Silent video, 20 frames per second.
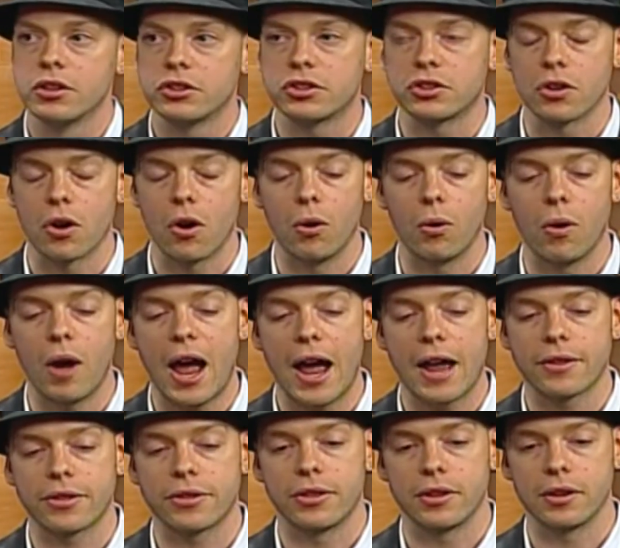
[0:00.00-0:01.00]
So
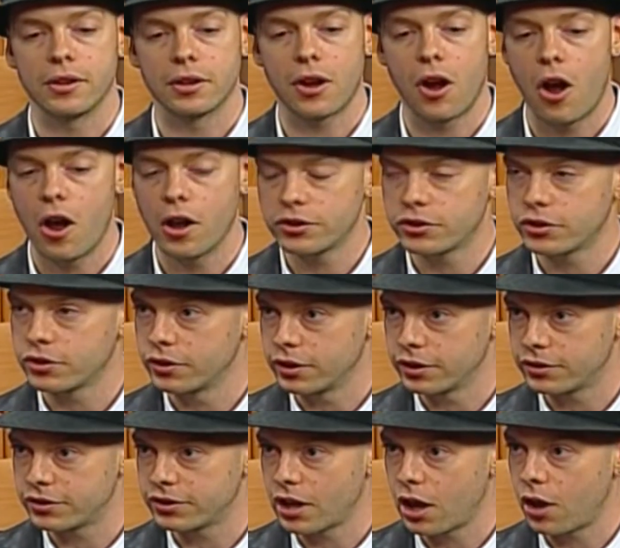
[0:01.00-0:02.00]
at the
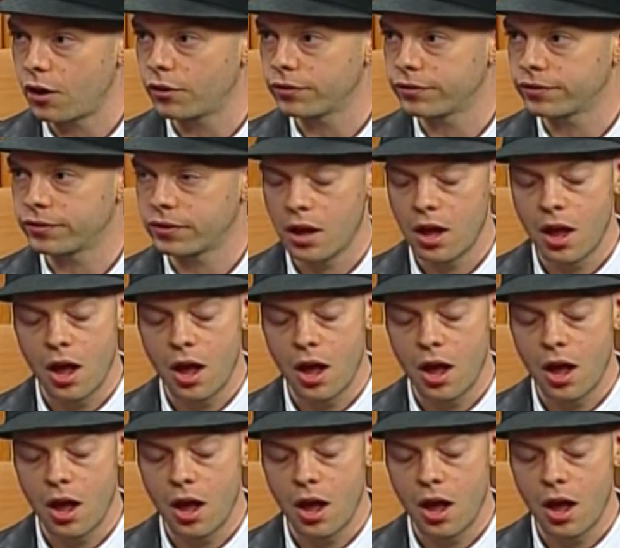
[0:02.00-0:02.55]
concert itself,